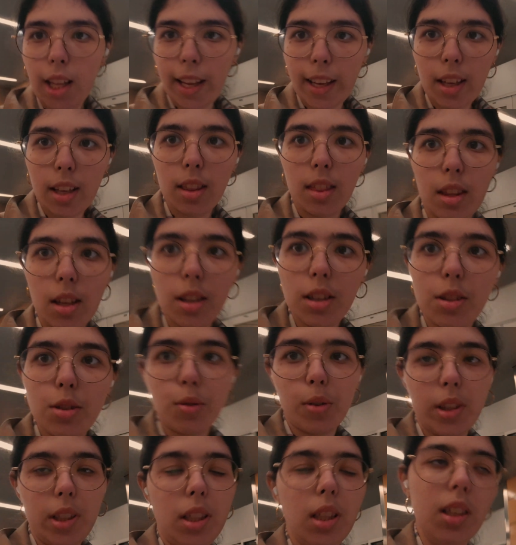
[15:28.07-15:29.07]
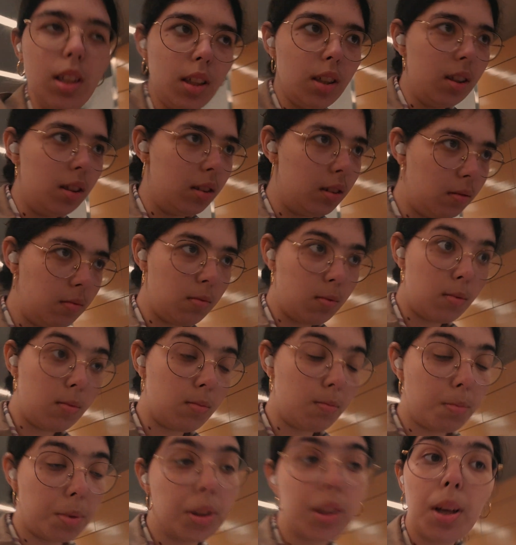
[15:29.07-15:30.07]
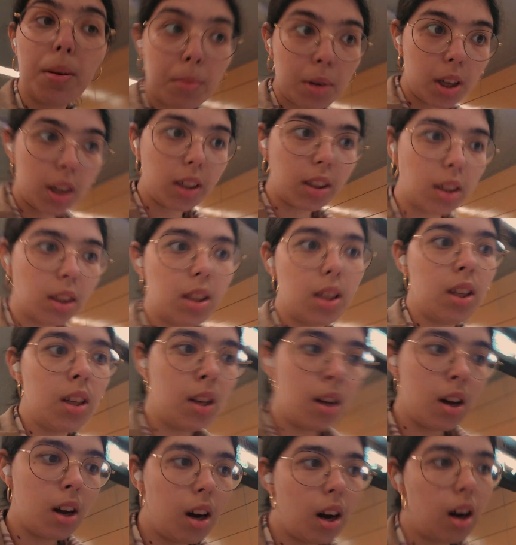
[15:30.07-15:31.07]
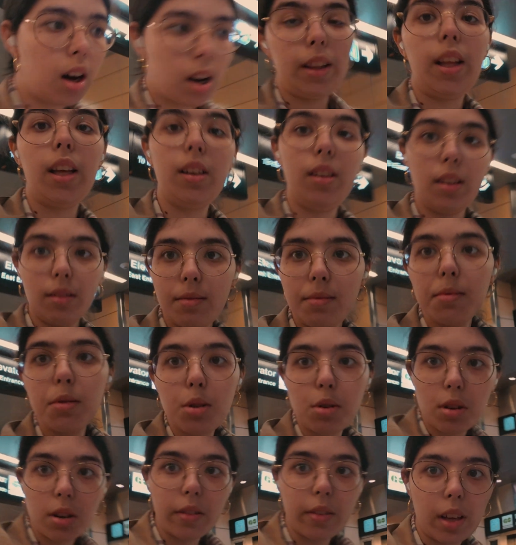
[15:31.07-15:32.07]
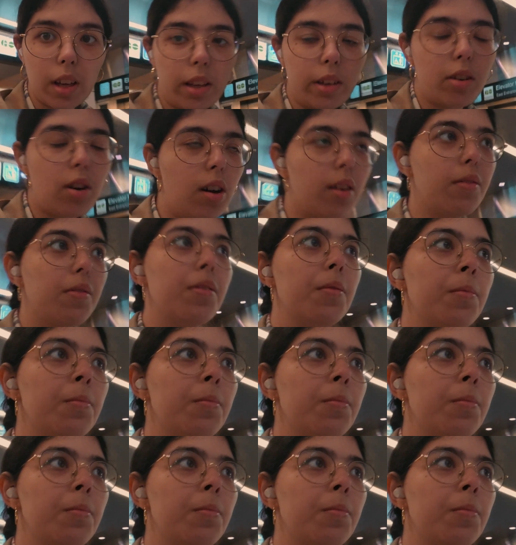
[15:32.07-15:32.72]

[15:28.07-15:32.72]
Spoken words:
like the 20% mark, and then it sort of kicked off.